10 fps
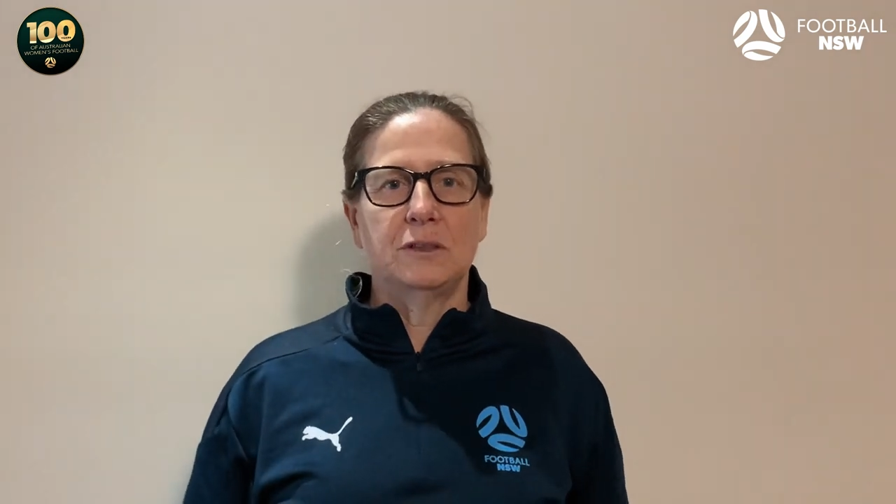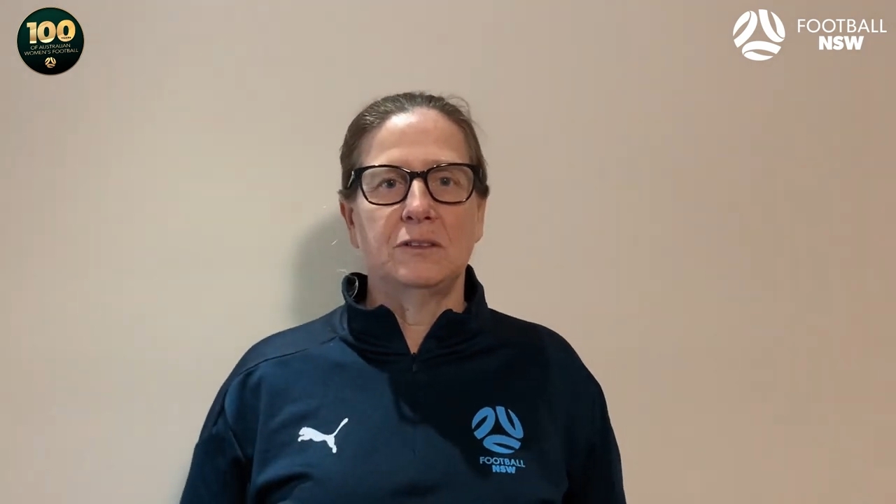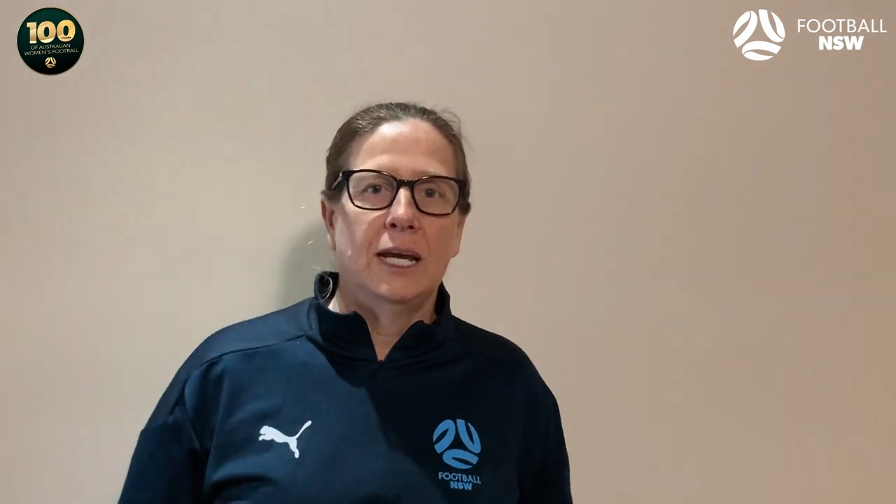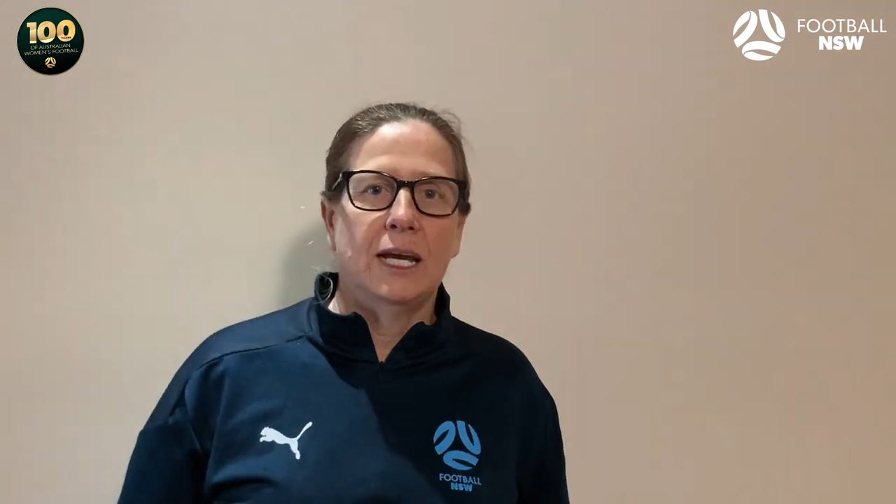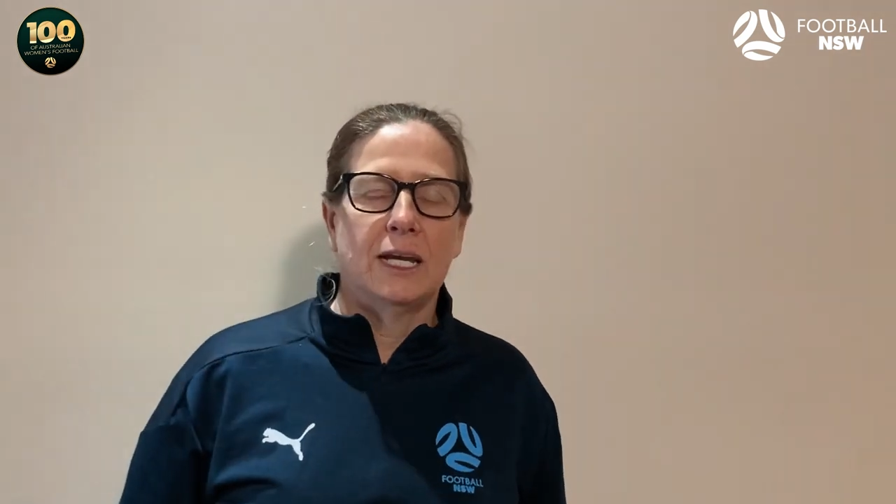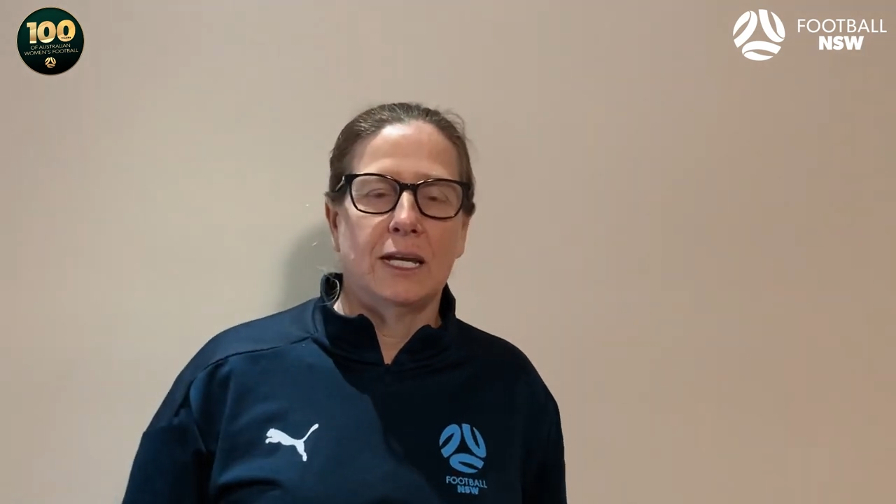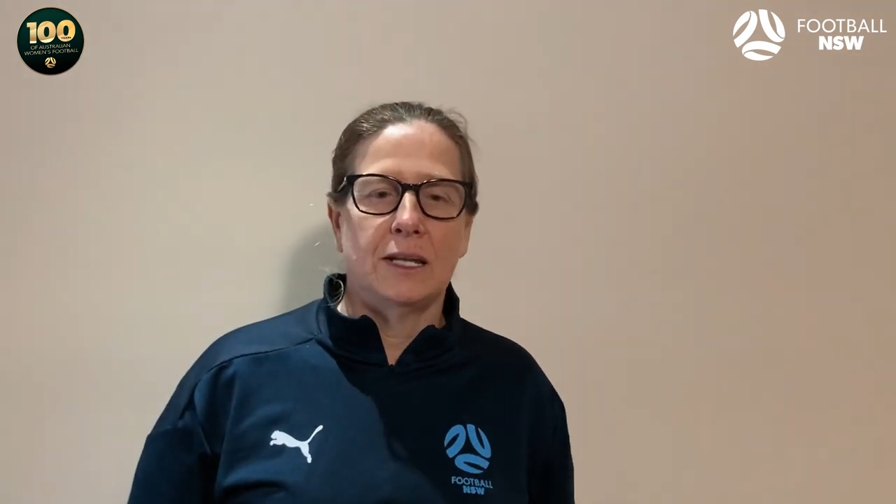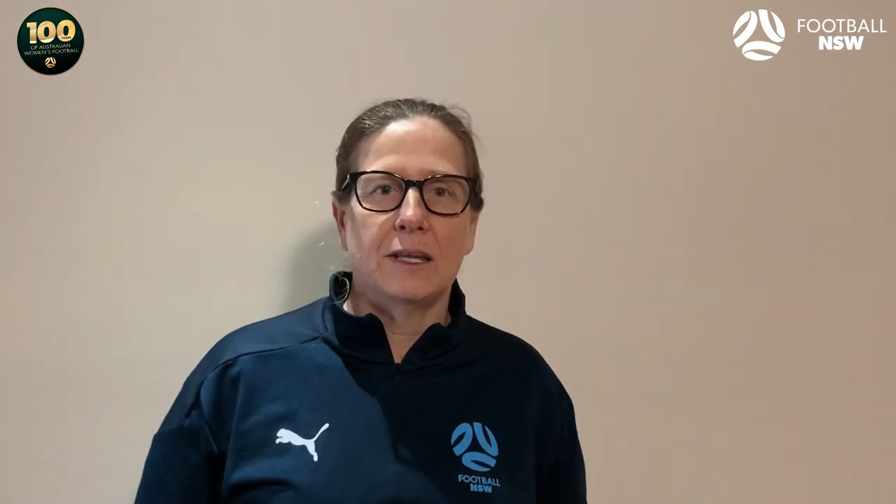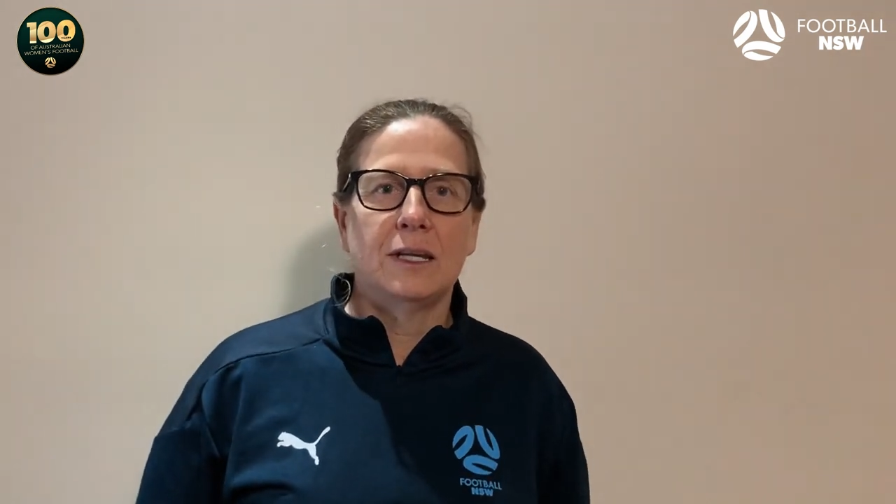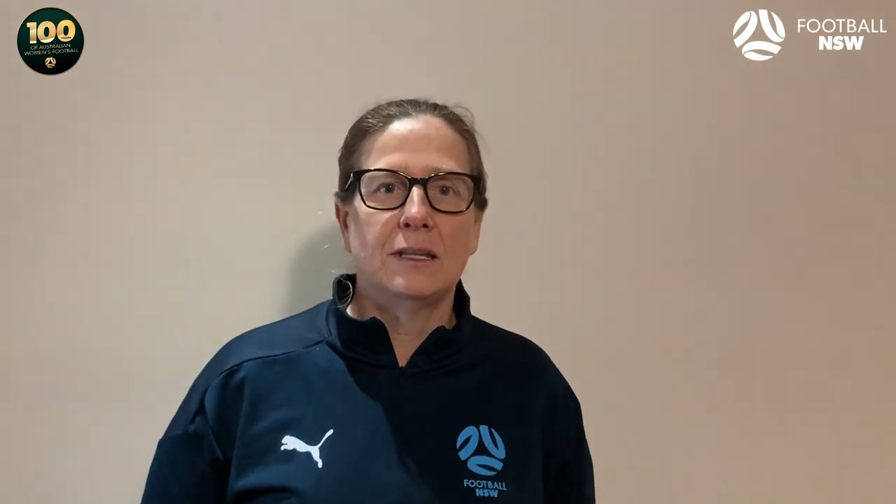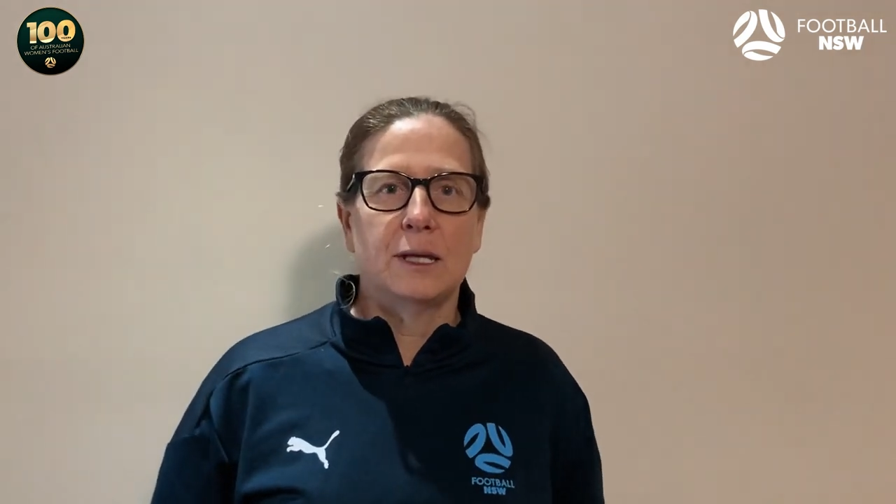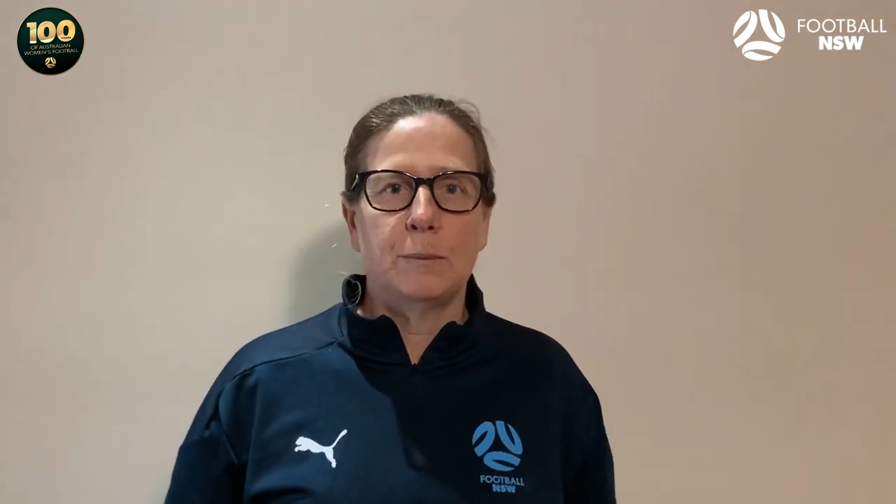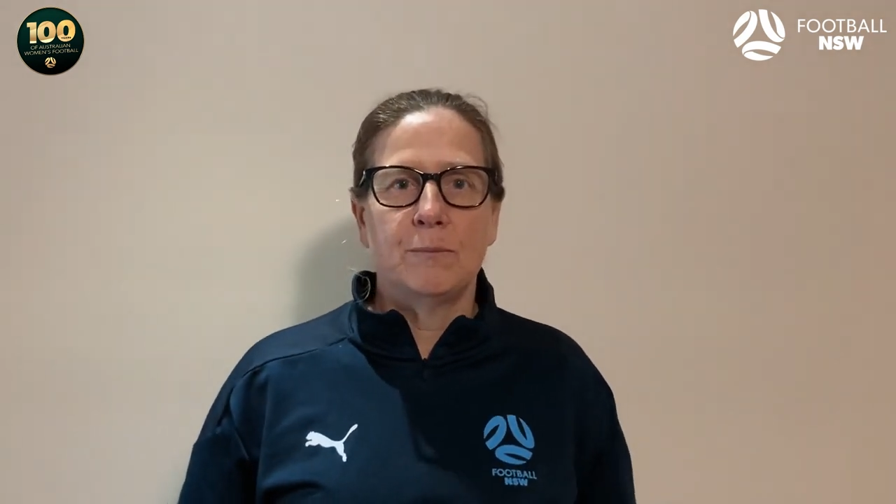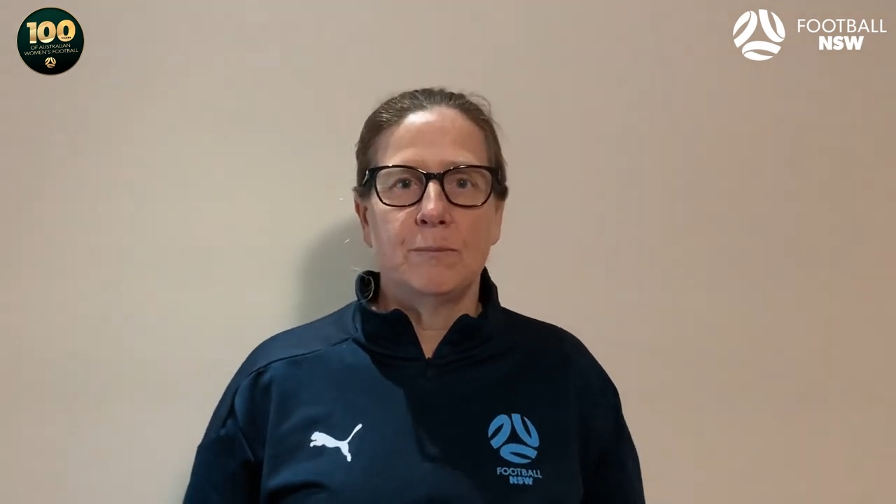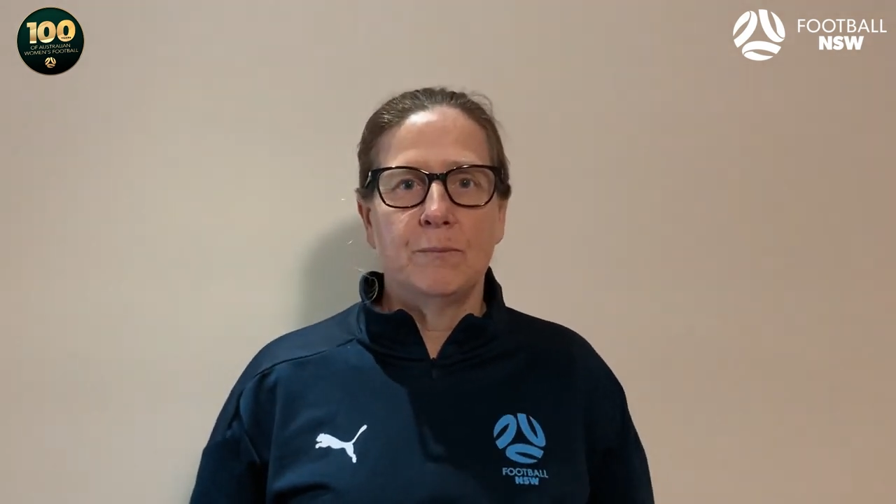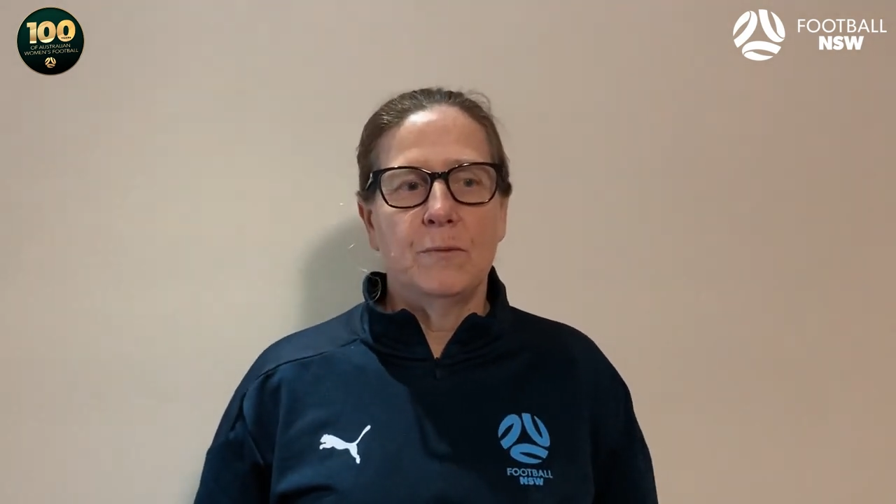us and thank them